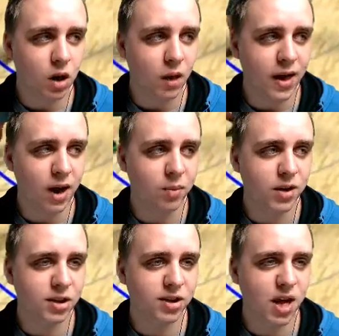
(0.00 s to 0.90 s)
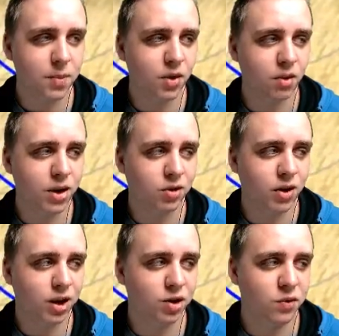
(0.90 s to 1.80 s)
you know, that'll be a step in the right
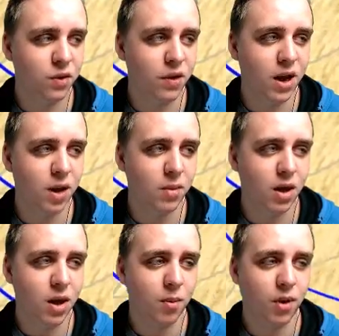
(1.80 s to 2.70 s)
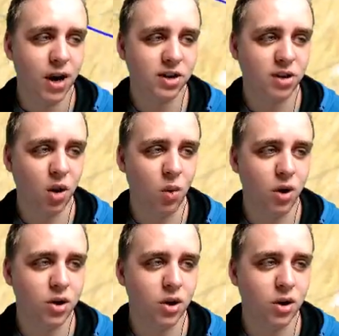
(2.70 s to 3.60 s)
direction for them. But I still
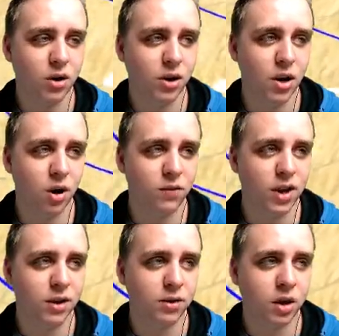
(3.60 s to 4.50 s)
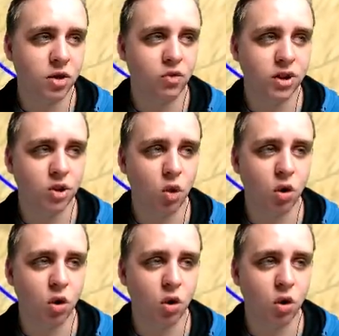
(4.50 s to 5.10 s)
wonder, you know, if they address